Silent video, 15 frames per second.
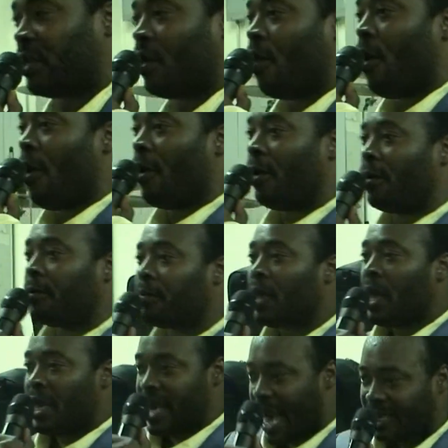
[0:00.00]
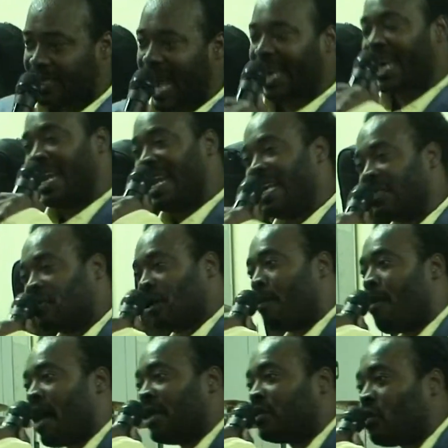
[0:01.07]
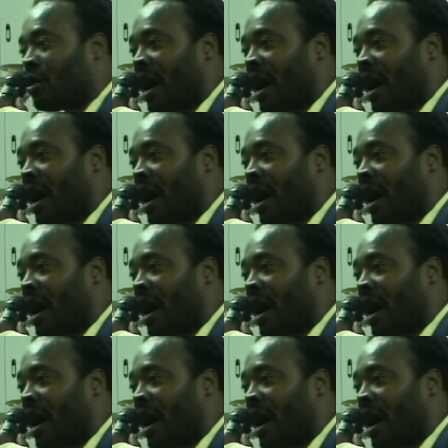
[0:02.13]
in the world. Yes, I can lead somebody to